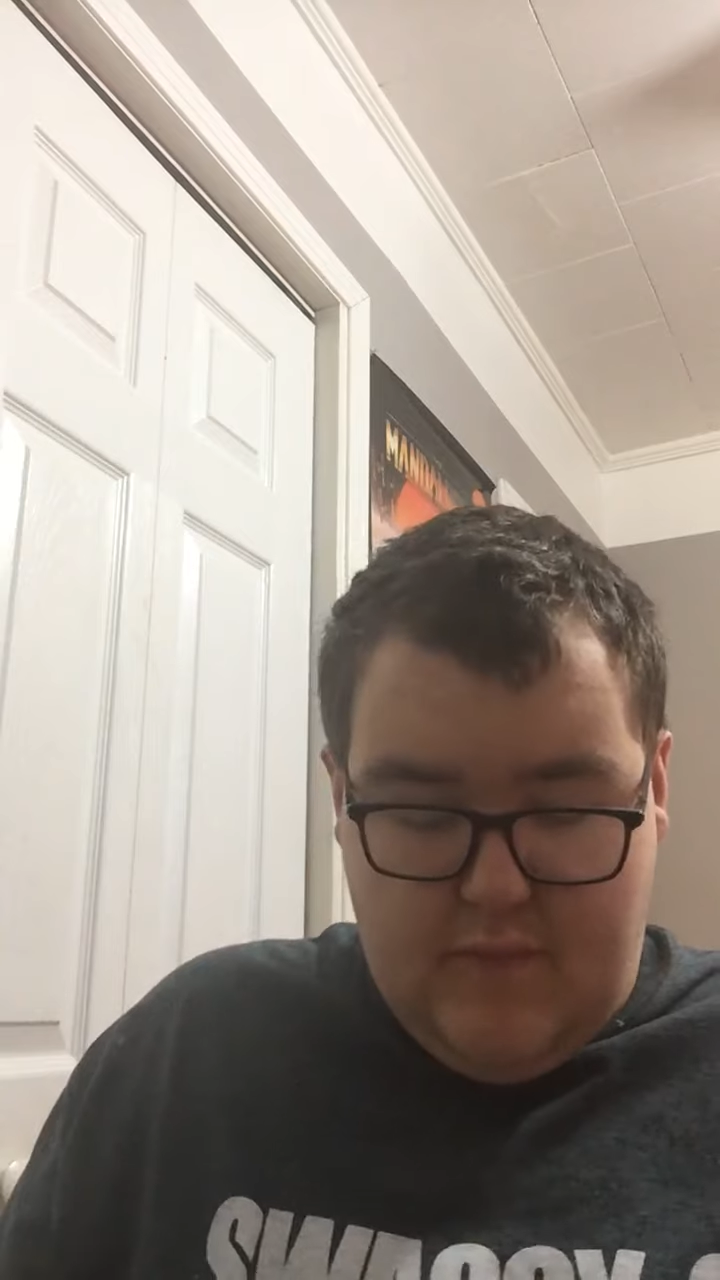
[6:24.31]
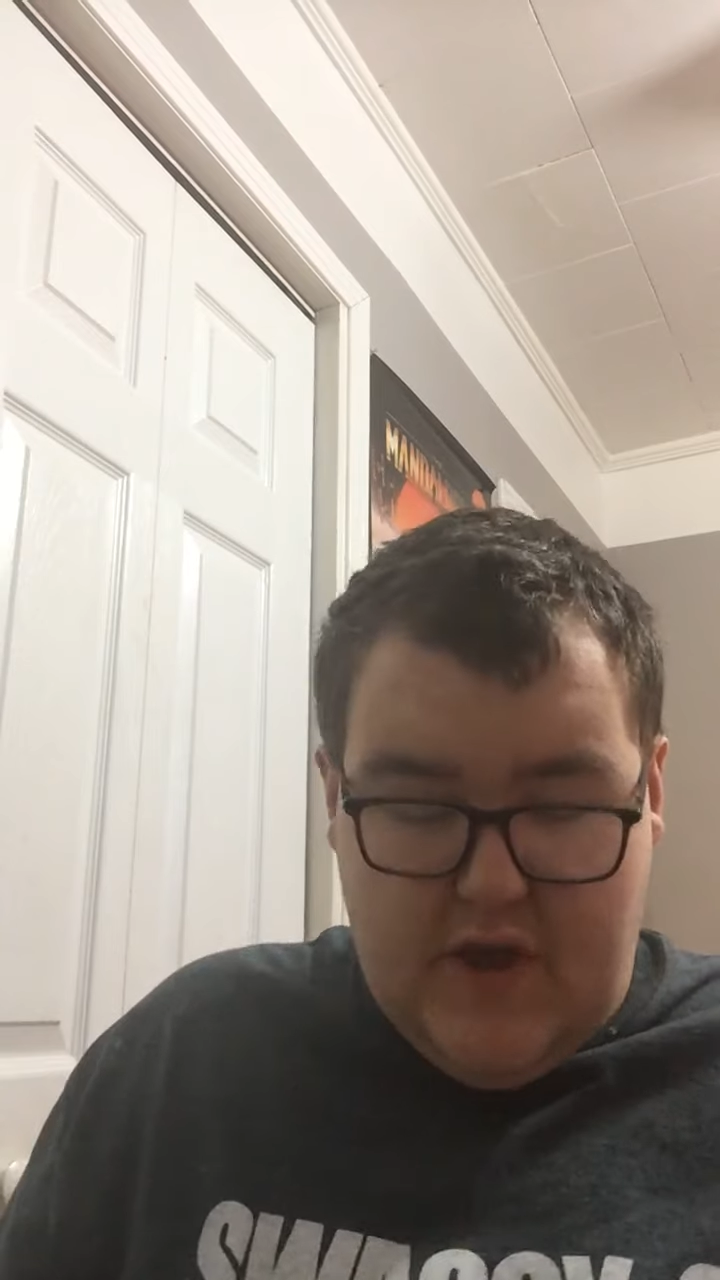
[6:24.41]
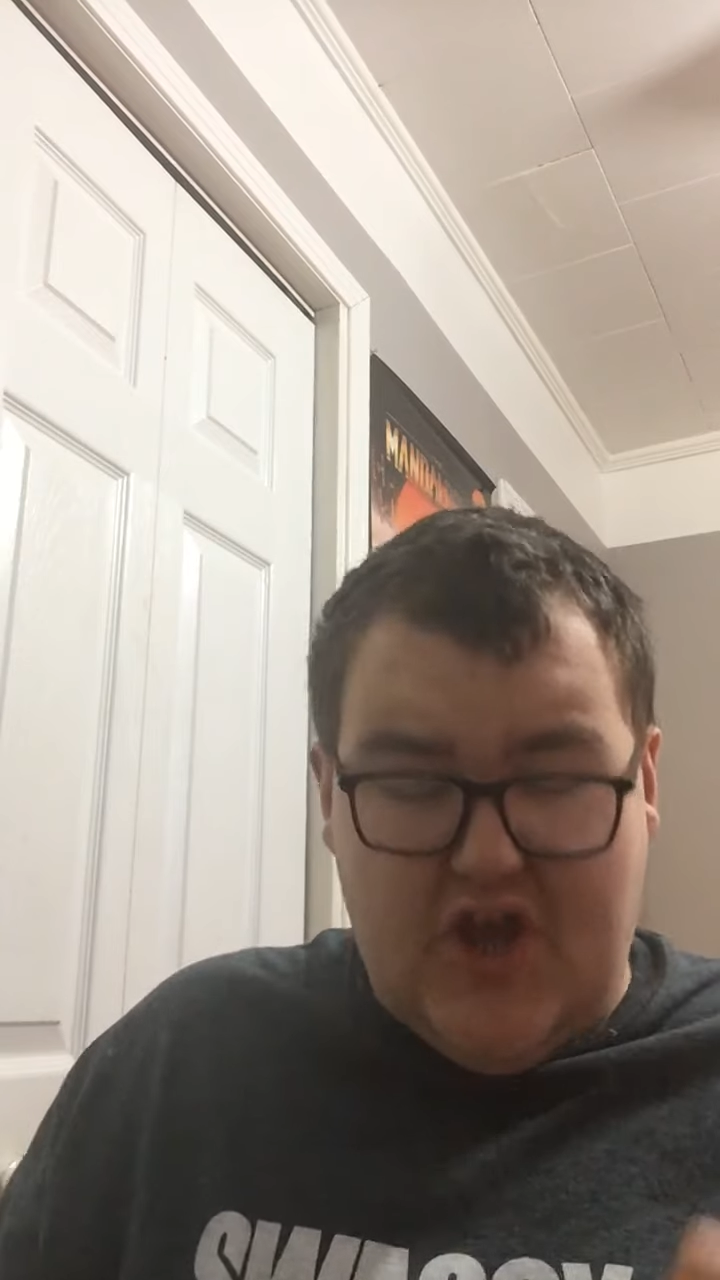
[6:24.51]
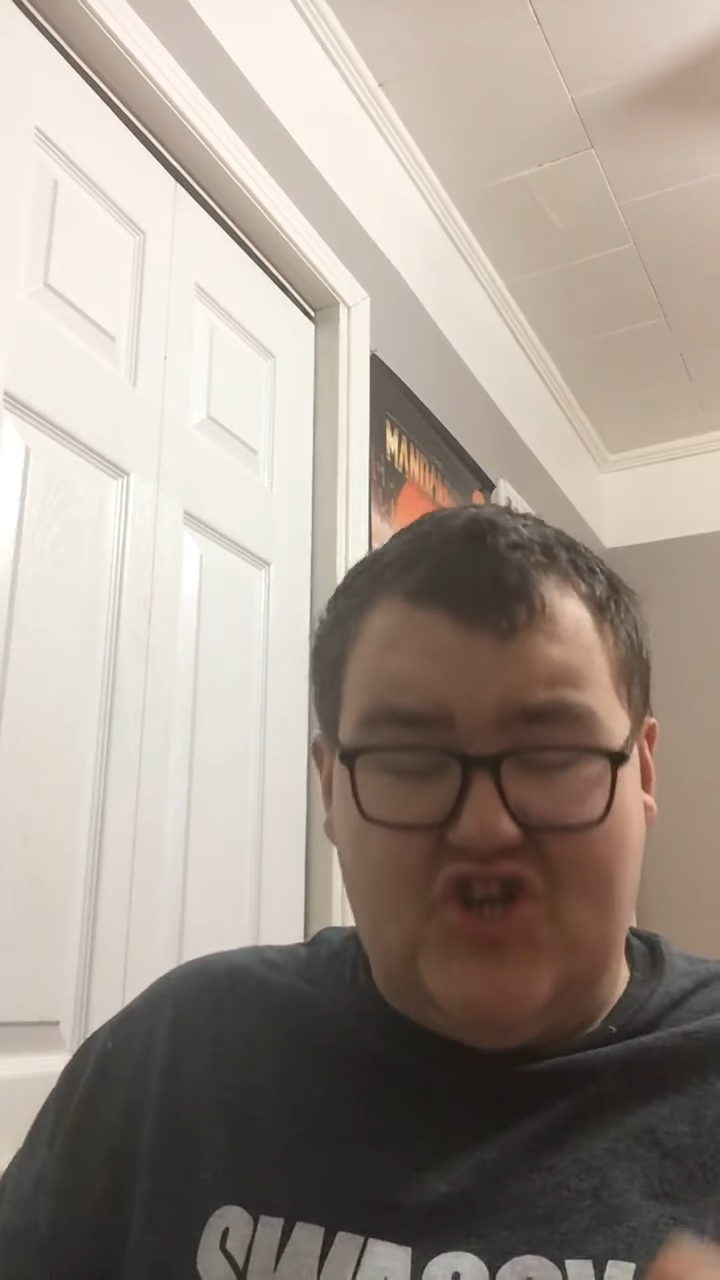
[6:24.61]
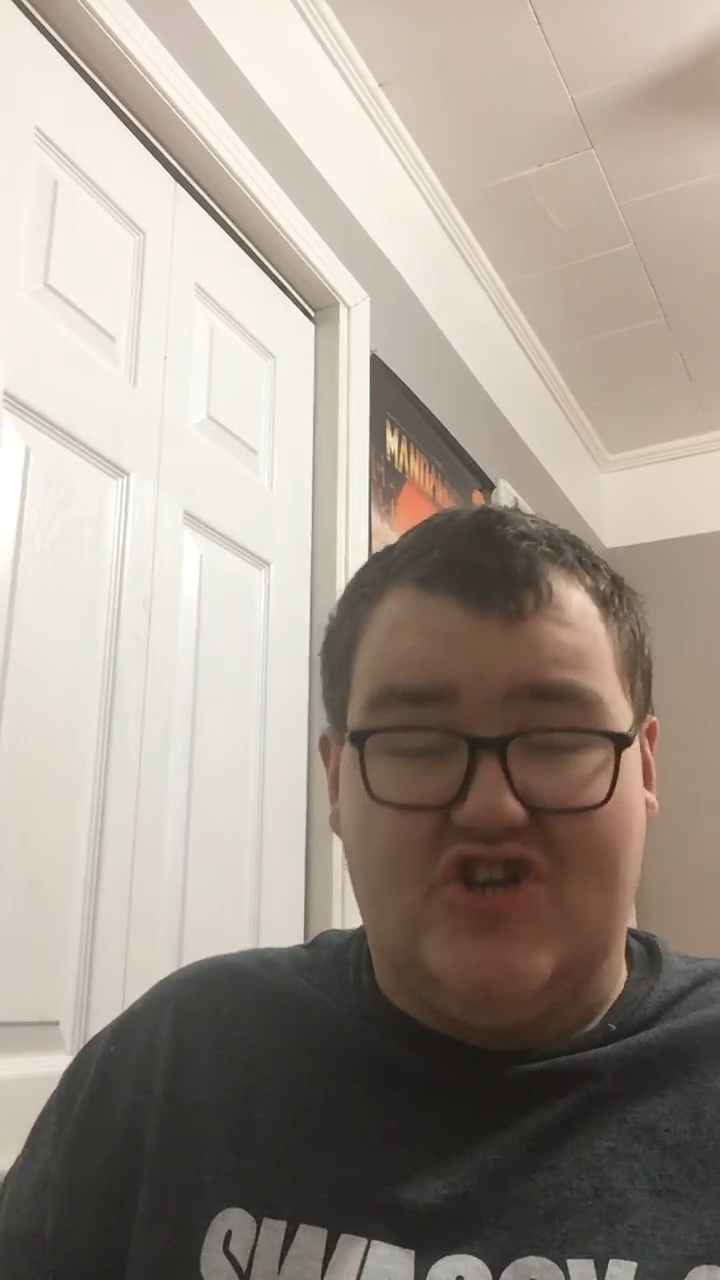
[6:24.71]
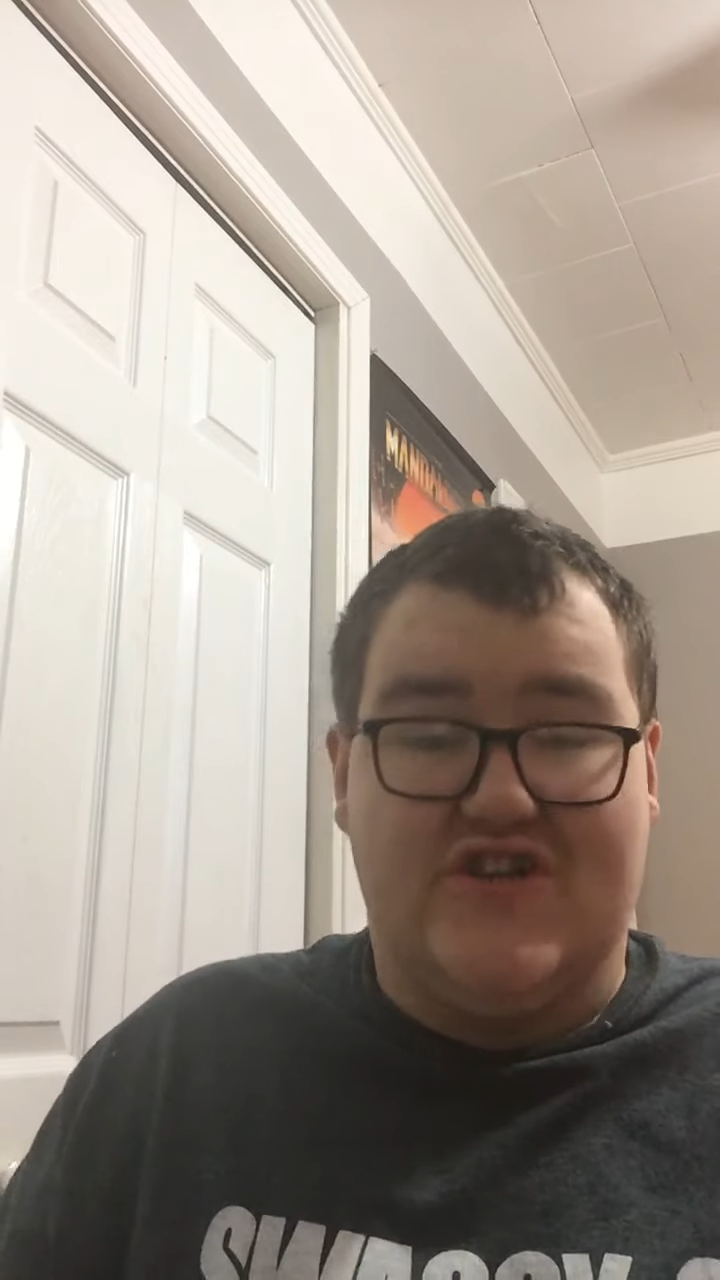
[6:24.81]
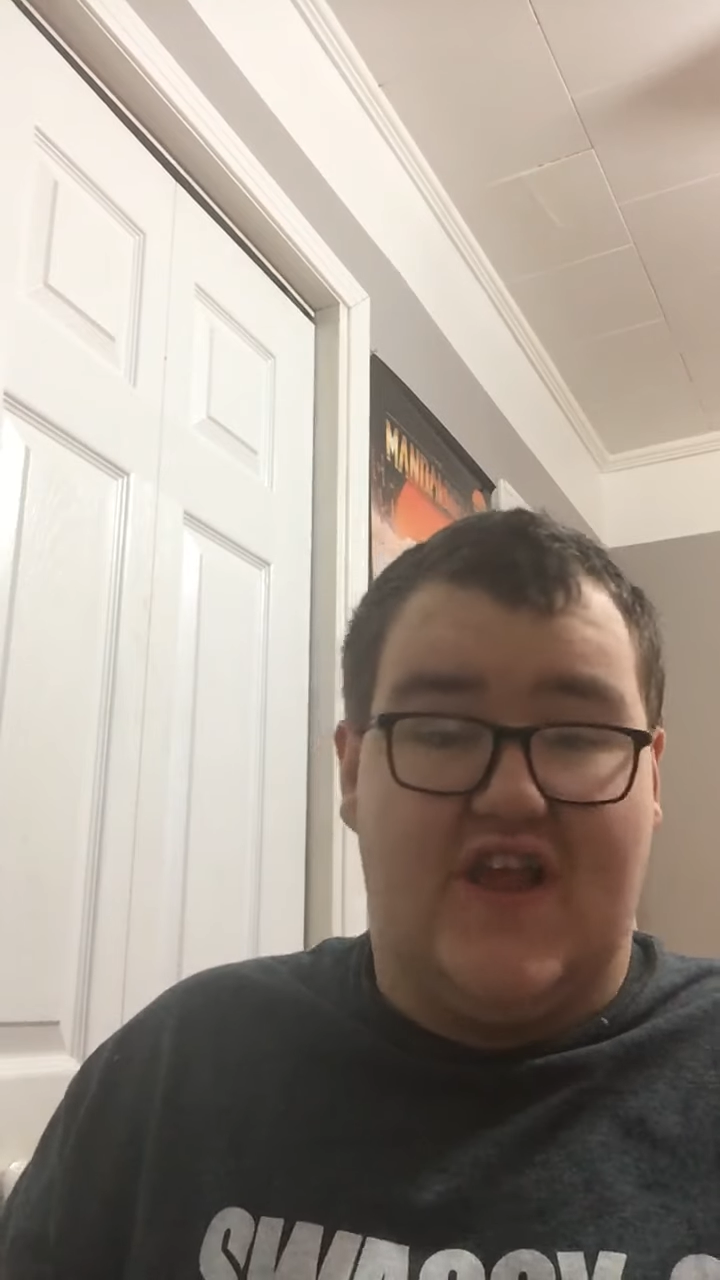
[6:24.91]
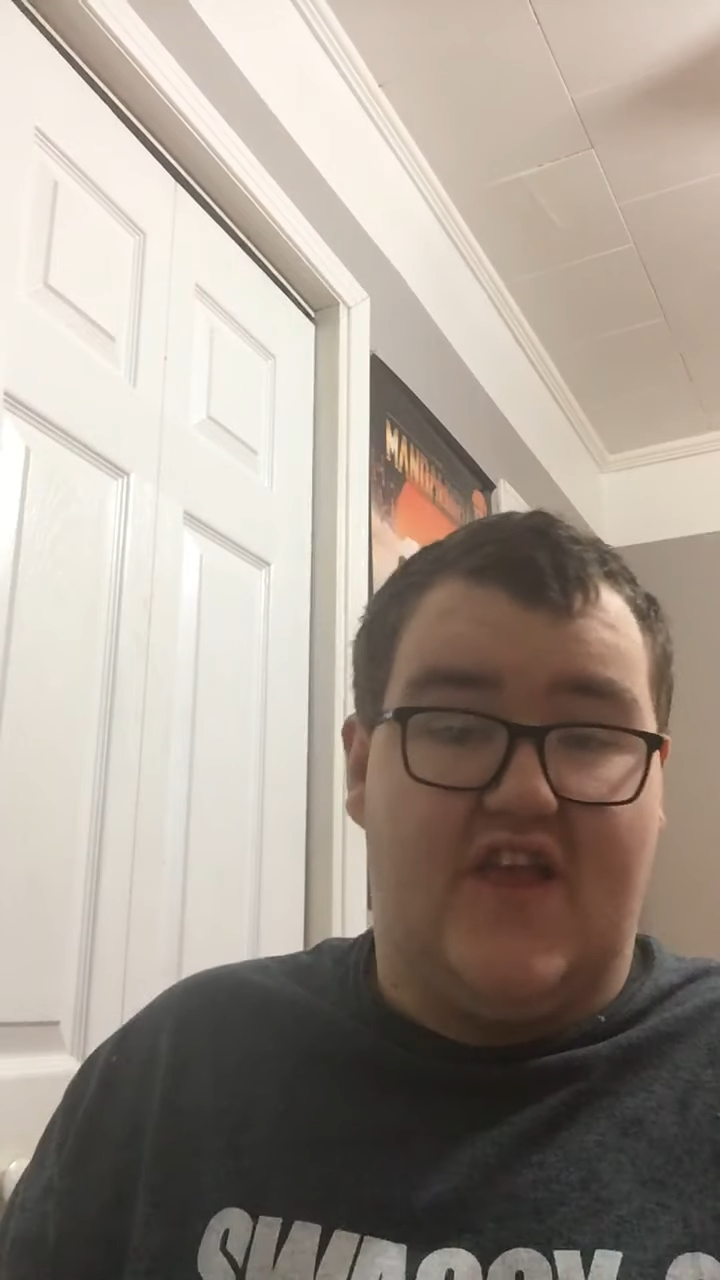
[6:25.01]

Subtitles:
pictures